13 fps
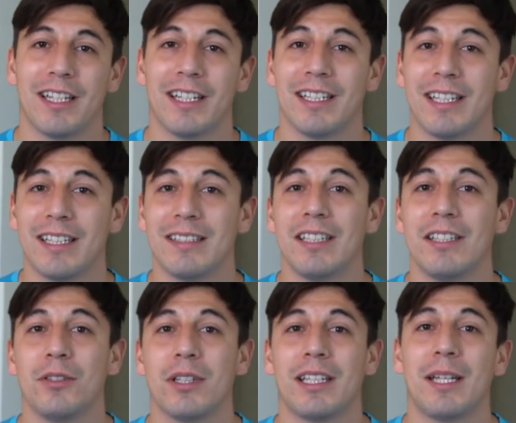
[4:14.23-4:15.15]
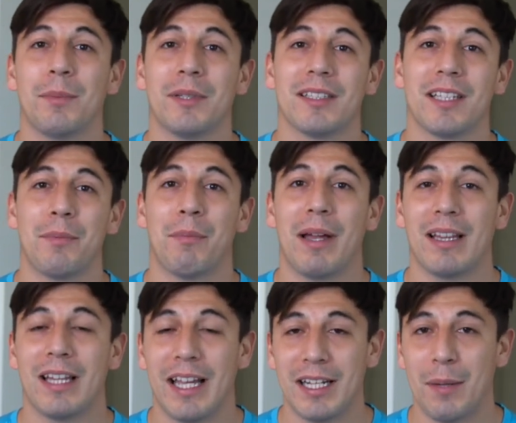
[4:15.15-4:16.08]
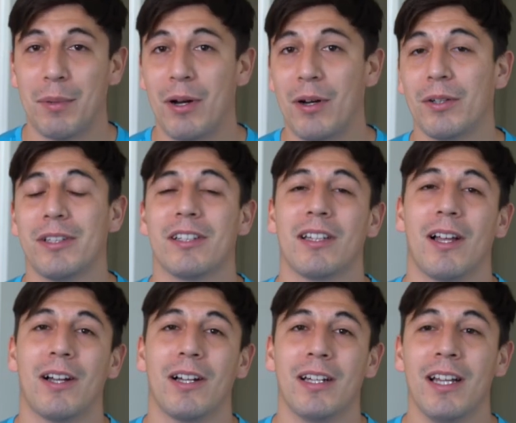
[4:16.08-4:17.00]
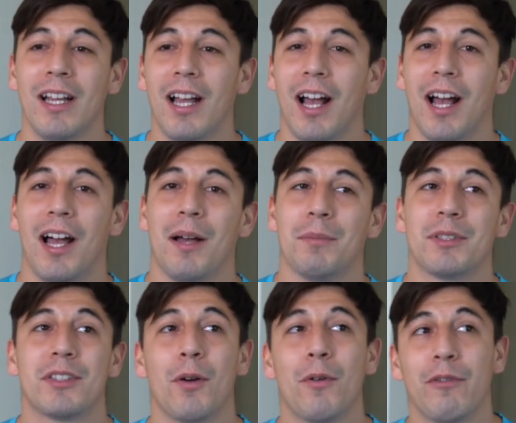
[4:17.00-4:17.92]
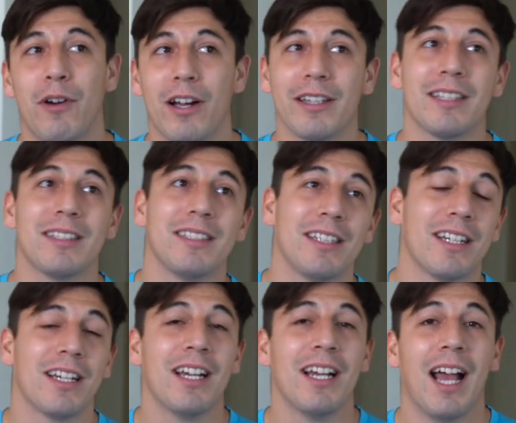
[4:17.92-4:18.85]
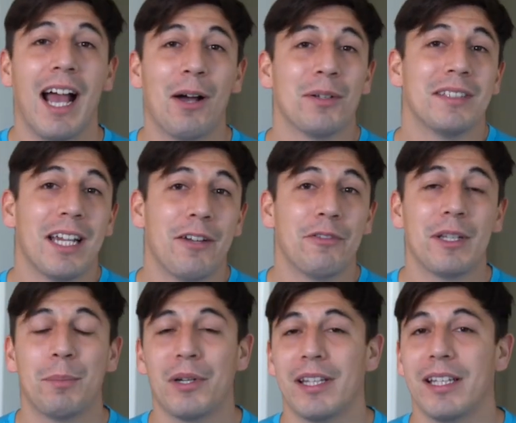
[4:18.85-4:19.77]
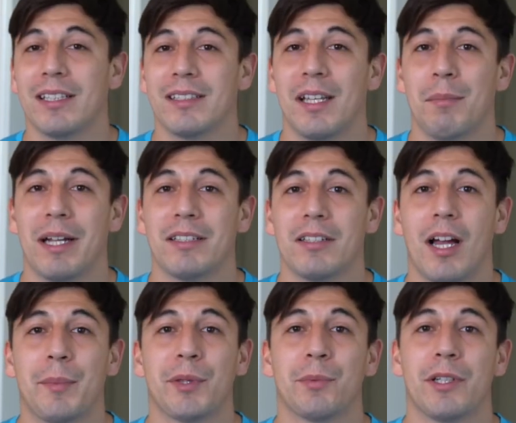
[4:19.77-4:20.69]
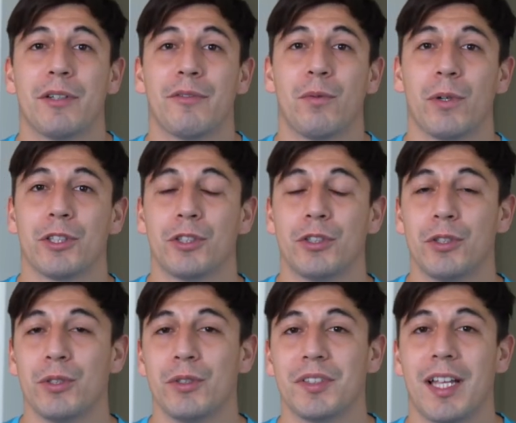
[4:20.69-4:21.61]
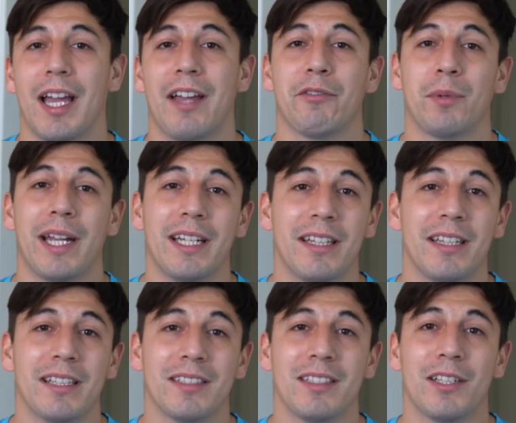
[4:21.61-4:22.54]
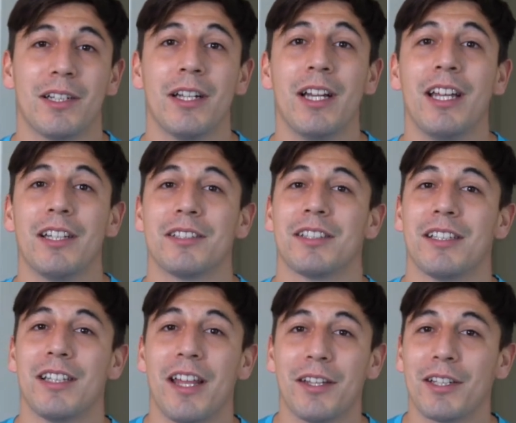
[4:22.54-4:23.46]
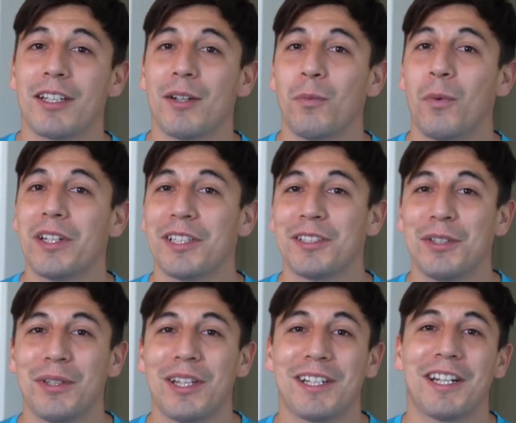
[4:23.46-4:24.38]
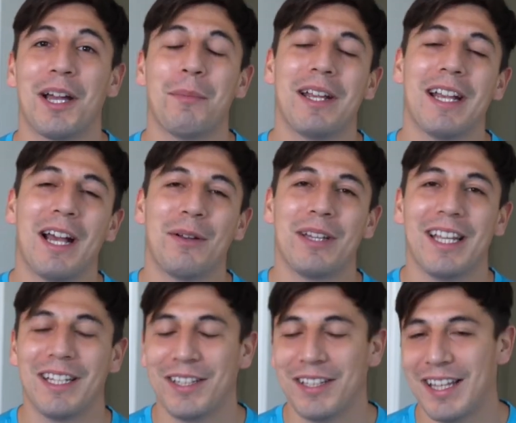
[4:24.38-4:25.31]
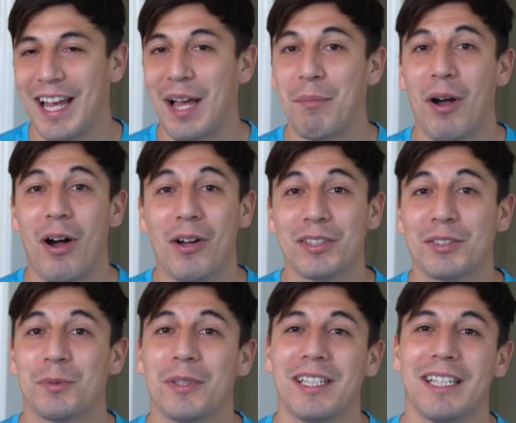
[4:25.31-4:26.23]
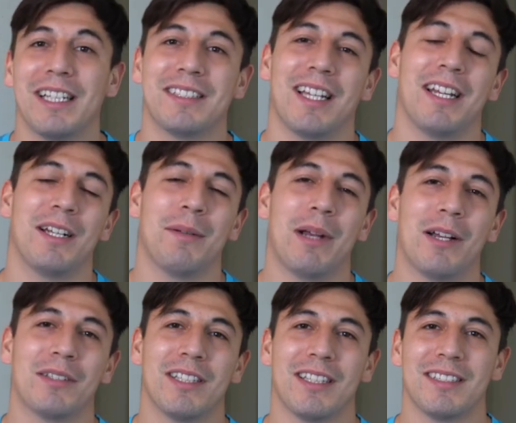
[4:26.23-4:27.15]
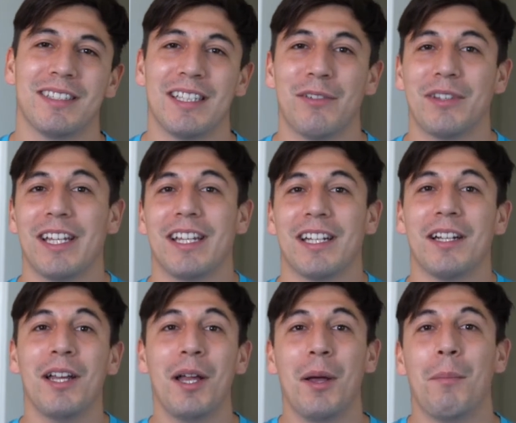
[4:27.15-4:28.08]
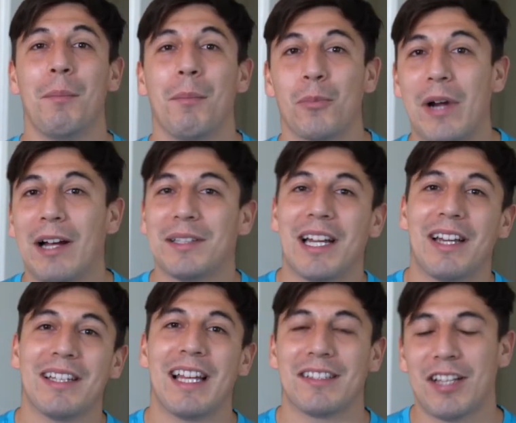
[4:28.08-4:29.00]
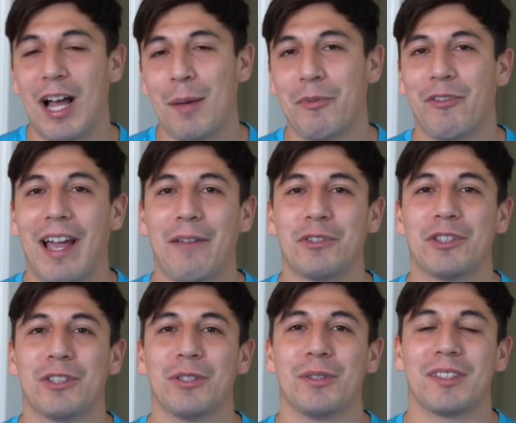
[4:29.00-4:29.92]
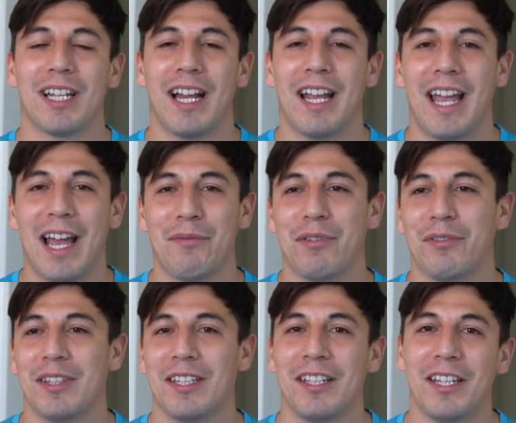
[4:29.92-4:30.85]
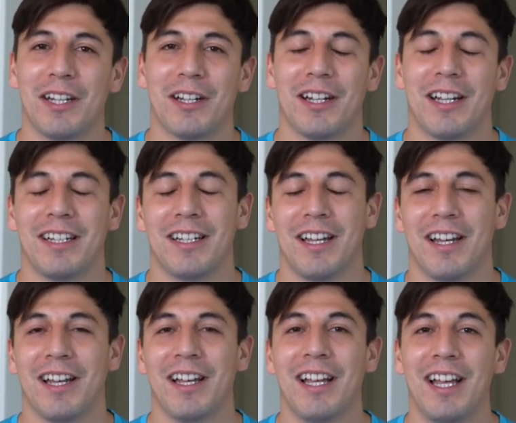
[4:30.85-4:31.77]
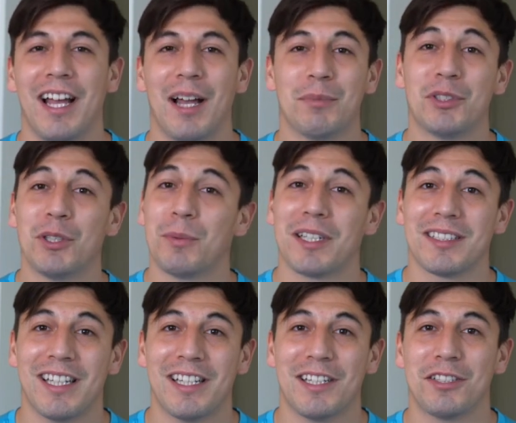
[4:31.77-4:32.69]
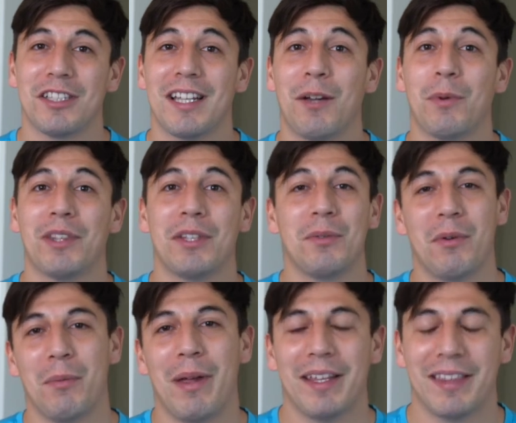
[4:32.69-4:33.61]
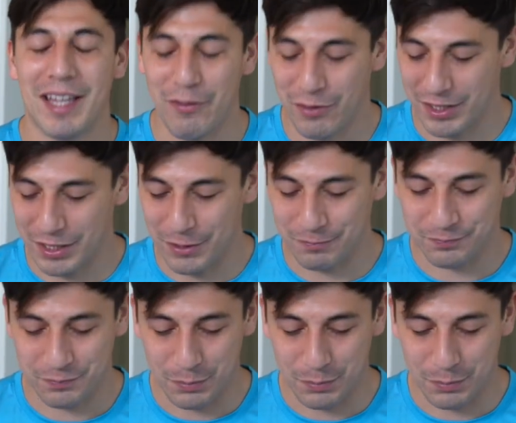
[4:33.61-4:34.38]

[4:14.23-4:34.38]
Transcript: I'm gonna continue to keep this up in my lineup all year long. So far this year, I would definitely put this in my top 3 or 4 shoes that I've ran in this year. There's another one or two that are coming out later that I'm also really excited about to see if they can round out that top 5 shoes that I have of the year. And I'm super excited to share that with you when we make that video.